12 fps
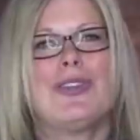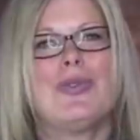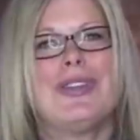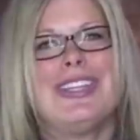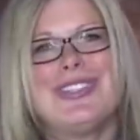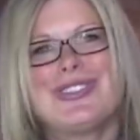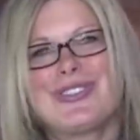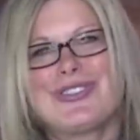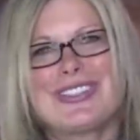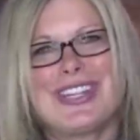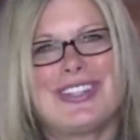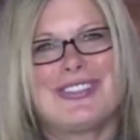noon Eastern
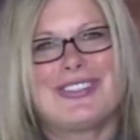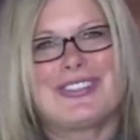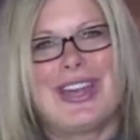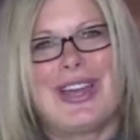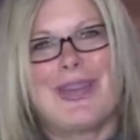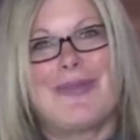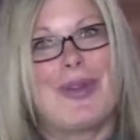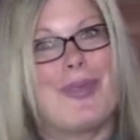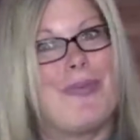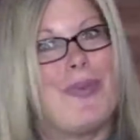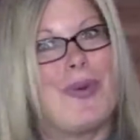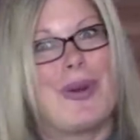Standard Time with
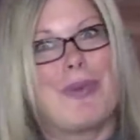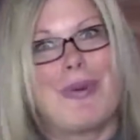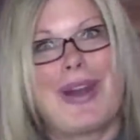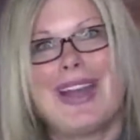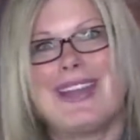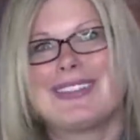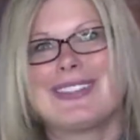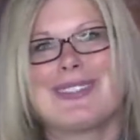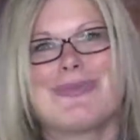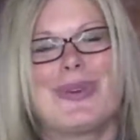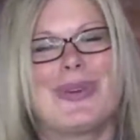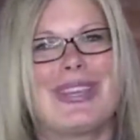more prizes,
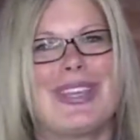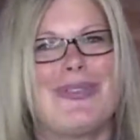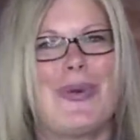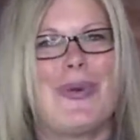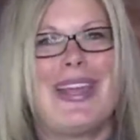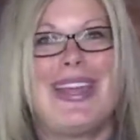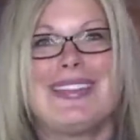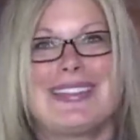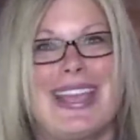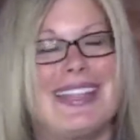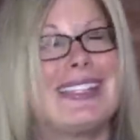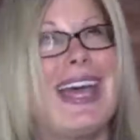more giveaways,
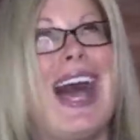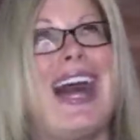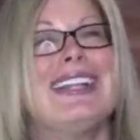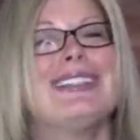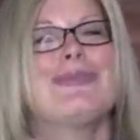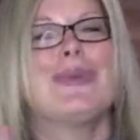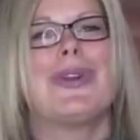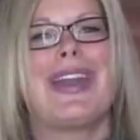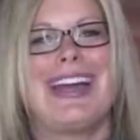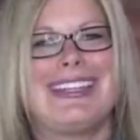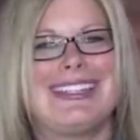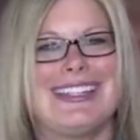and tons more
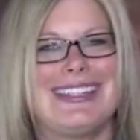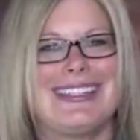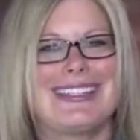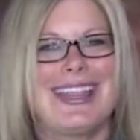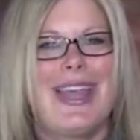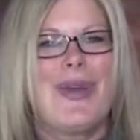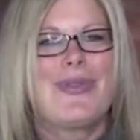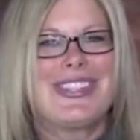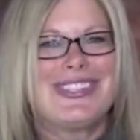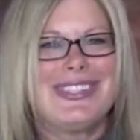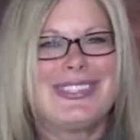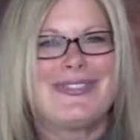ideas with the
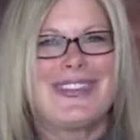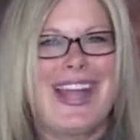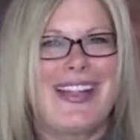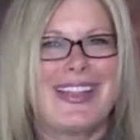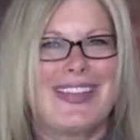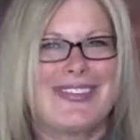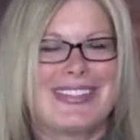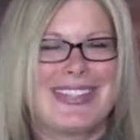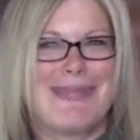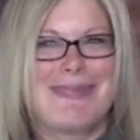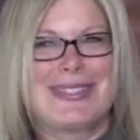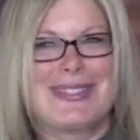season finale of the
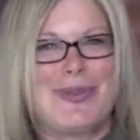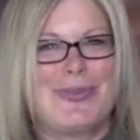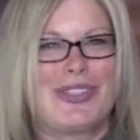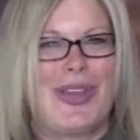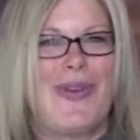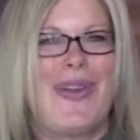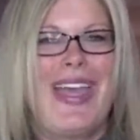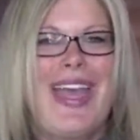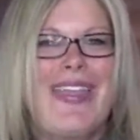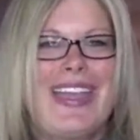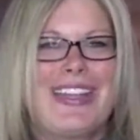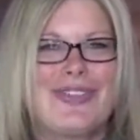Stamp and Scoop Show.
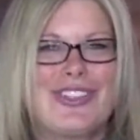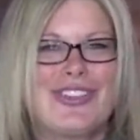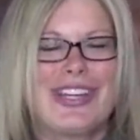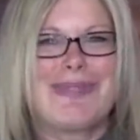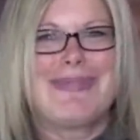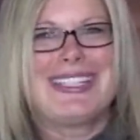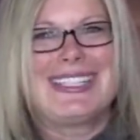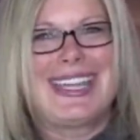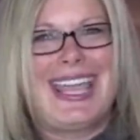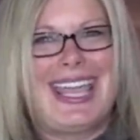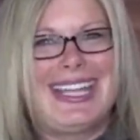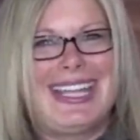Thanks for joining me today.